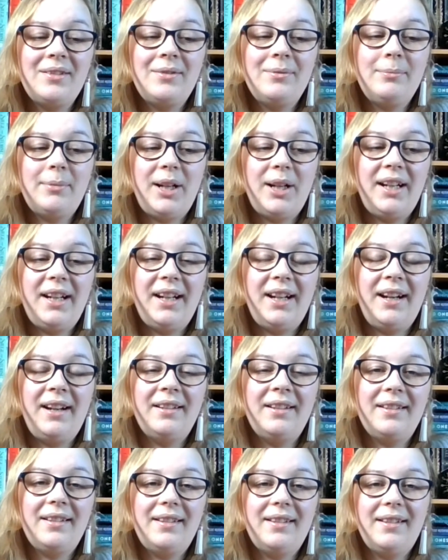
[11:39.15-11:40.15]
my
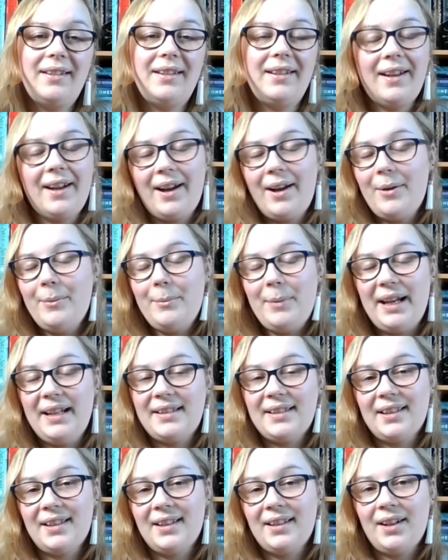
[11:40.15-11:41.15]

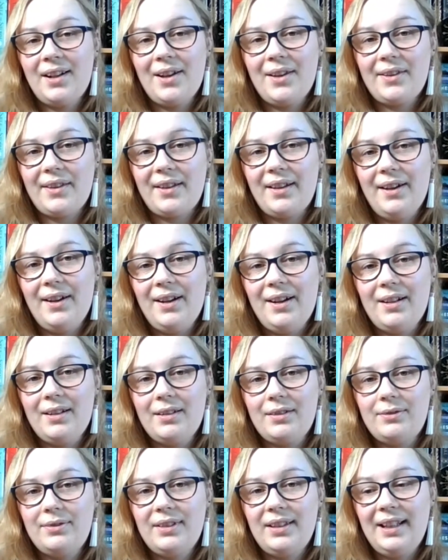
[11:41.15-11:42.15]
amazing other half,
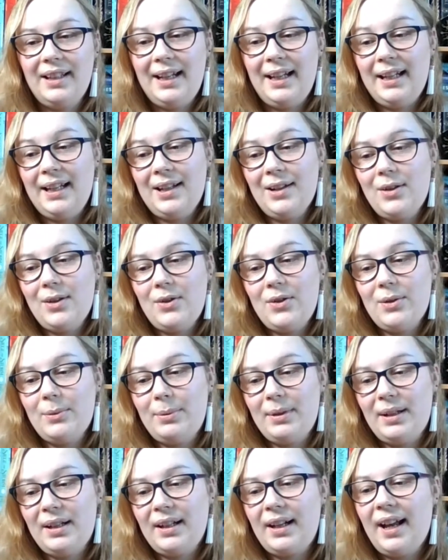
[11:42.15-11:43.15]
Leigh, to
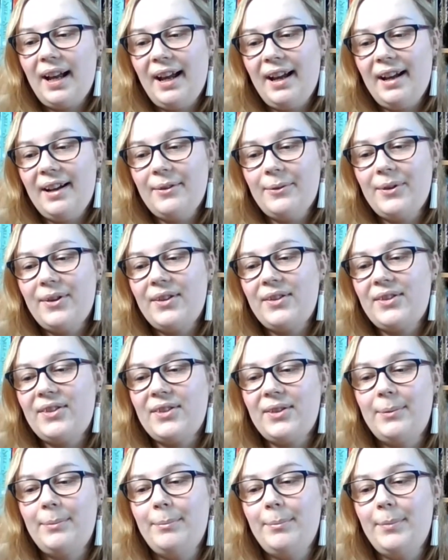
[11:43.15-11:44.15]
pick out
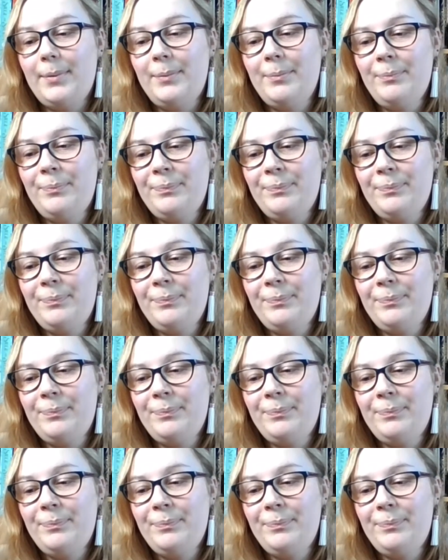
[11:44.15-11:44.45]
some